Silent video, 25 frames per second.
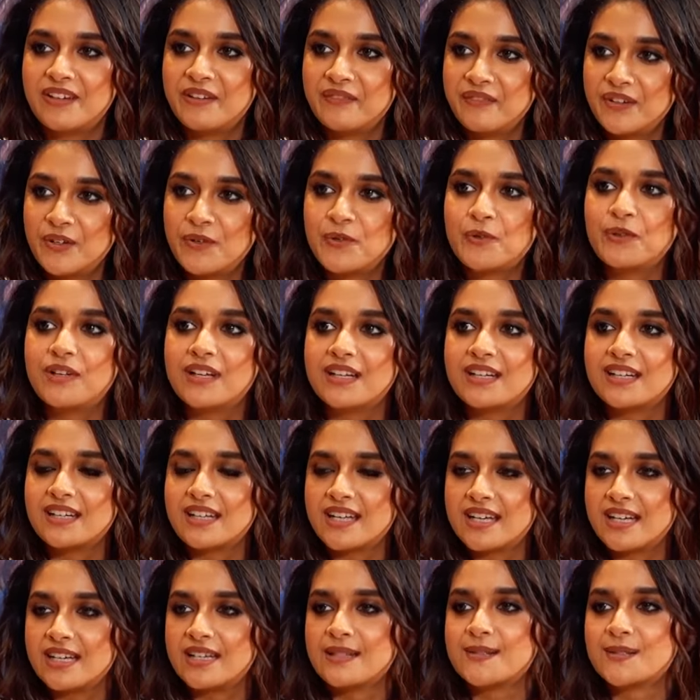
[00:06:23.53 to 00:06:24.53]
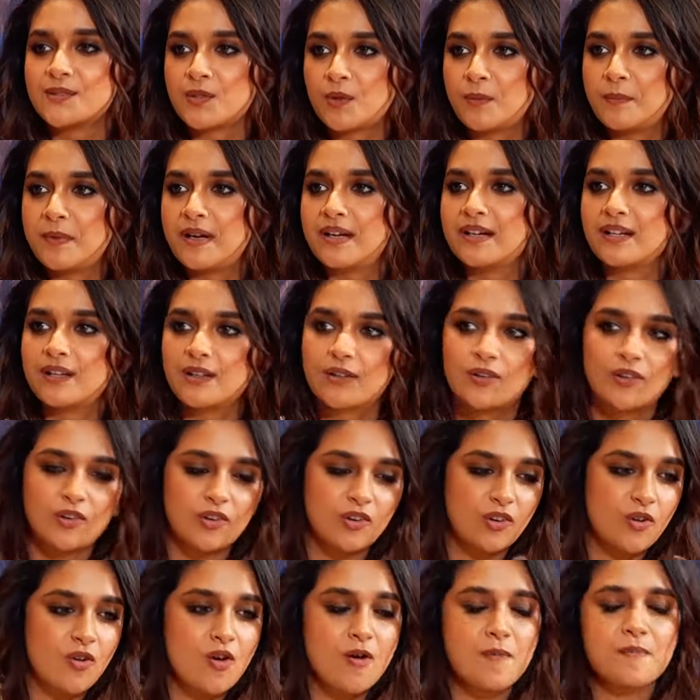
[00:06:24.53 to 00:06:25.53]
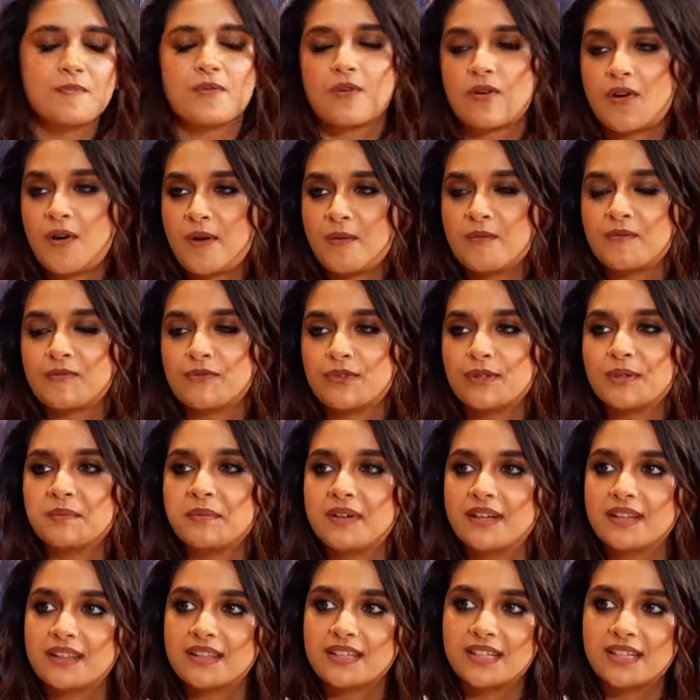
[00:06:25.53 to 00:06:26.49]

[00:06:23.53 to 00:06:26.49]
when we do like a nice romantic or a rom-com film,